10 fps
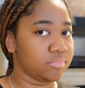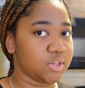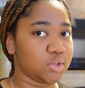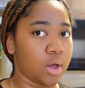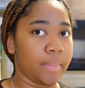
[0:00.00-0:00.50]

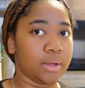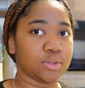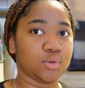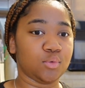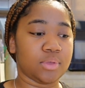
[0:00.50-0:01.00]
So I'm about
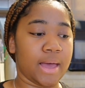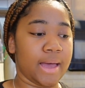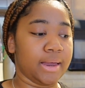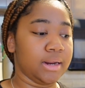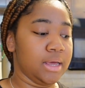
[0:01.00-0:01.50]
to do
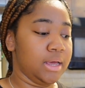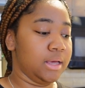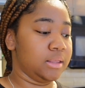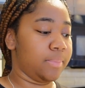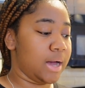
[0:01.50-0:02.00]
that.
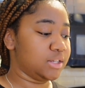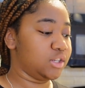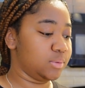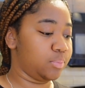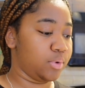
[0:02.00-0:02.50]
The
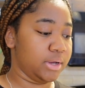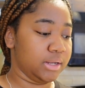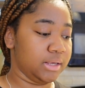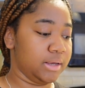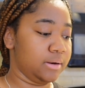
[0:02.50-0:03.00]
pasta's
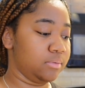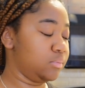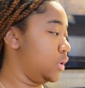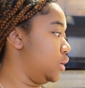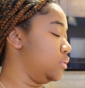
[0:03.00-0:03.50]
boiling.
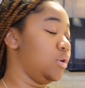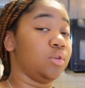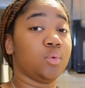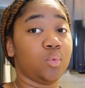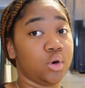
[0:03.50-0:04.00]
Well, no,
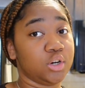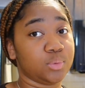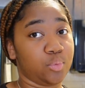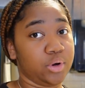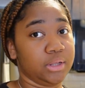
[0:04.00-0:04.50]
the water's
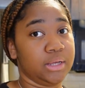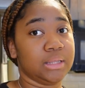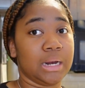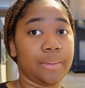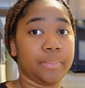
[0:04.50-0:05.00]
boiling.
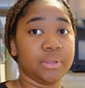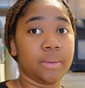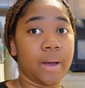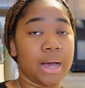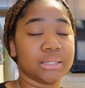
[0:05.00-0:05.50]
Then I'm gonna put the
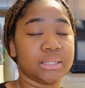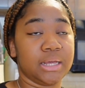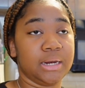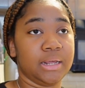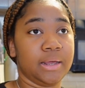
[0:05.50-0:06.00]

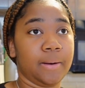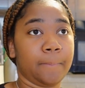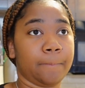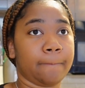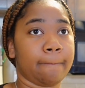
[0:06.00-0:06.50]
pasta in it.
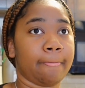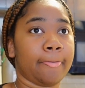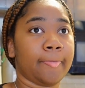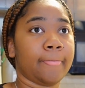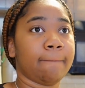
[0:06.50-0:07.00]

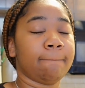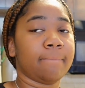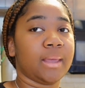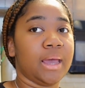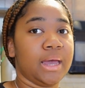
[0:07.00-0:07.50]

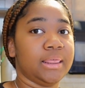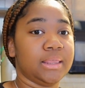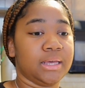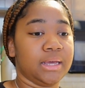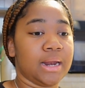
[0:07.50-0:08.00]
And
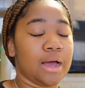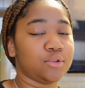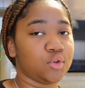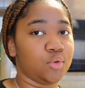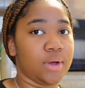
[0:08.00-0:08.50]
then I'll
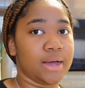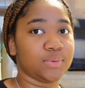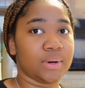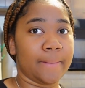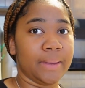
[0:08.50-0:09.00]
show you guys
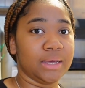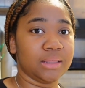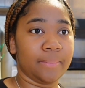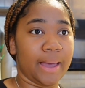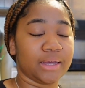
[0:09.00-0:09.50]
when I'm making
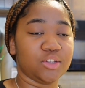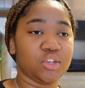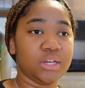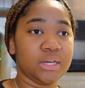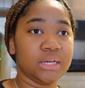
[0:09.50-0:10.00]
the mac and
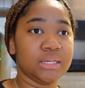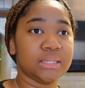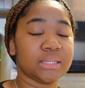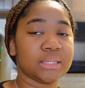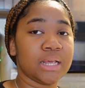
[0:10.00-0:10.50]

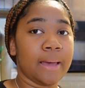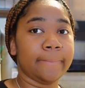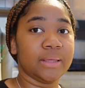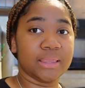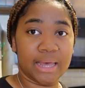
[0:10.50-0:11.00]
cheese.
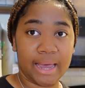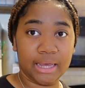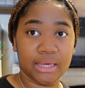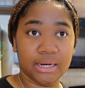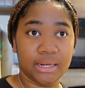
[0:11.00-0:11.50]
Put the
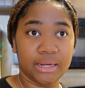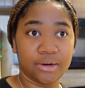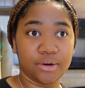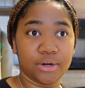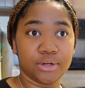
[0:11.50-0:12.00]
egg in
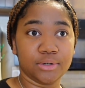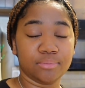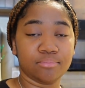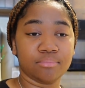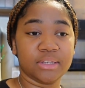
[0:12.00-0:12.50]
there,
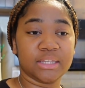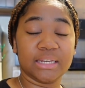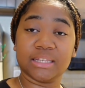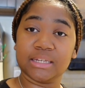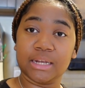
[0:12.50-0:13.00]

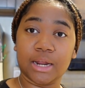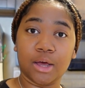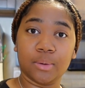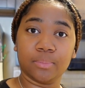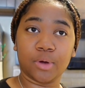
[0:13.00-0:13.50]
season it
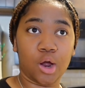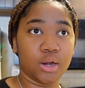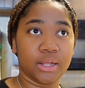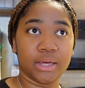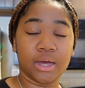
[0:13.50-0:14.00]
up,
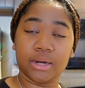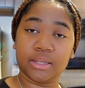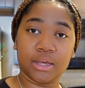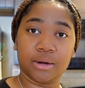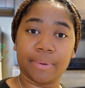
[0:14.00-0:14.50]
garlic,
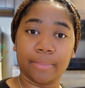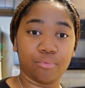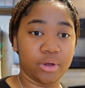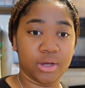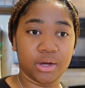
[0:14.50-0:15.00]
onion,
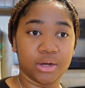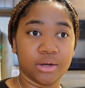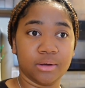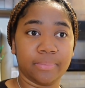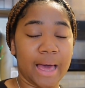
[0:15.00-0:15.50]

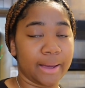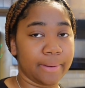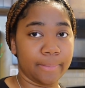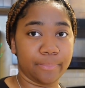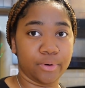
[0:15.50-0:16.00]
paprika, black
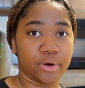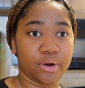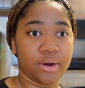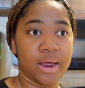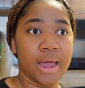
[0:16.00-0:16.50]

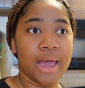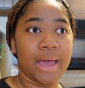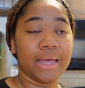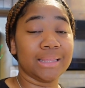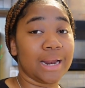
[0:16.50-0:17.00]
pepper.
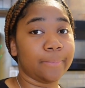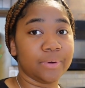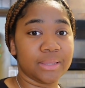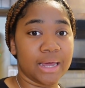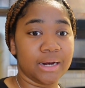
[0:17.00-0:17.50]
And then I'll
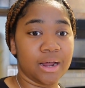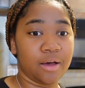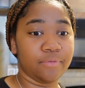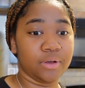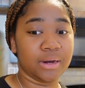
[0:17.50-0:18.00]
put that in the
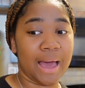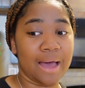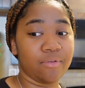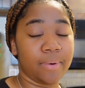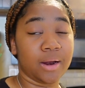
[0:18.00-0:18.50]
oven. I
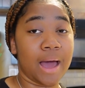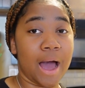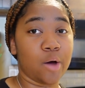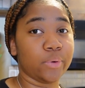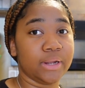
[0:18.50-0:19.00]
have about an
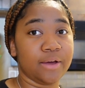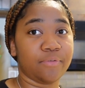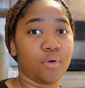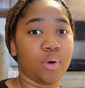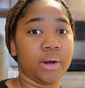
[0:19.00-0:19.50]
hour
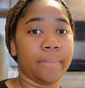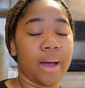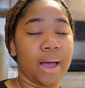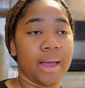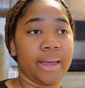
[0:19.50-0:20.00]
left on
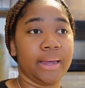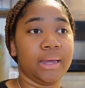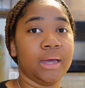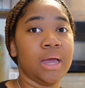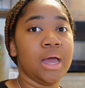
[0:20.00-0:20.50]
my
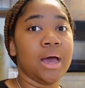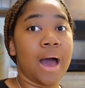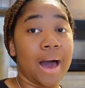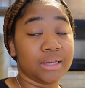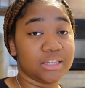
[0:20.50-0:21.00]

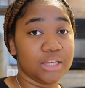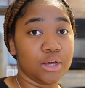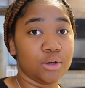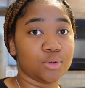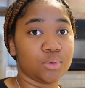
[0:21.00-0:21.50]

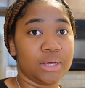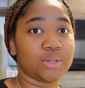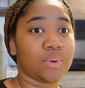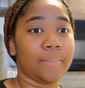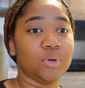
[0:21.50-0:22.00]
oxtail, so that's
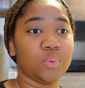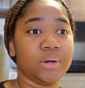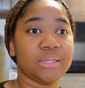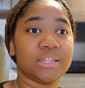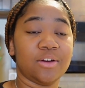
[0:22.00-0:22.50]
why I'm doing
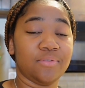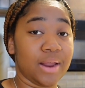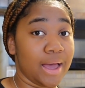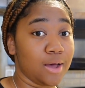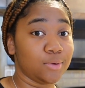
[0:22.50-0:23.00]
this stuff
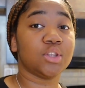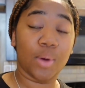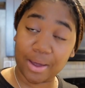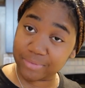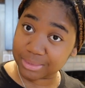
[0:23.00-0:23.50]
now. So
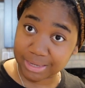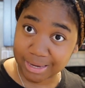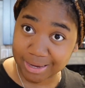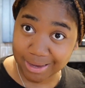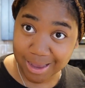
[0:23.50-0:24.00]

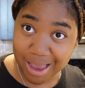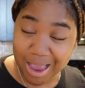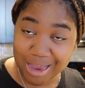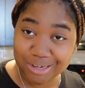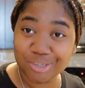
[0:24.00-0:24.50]
everything
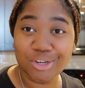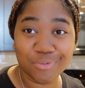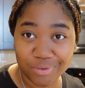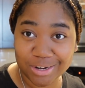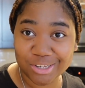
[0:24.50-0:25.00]
should
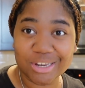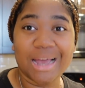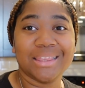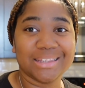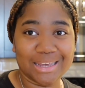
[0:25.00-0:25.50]
finish
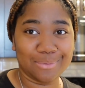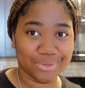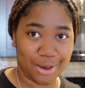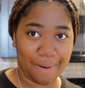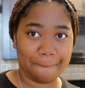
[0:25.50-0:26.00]
at the same
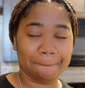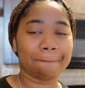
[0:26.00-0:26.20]
time.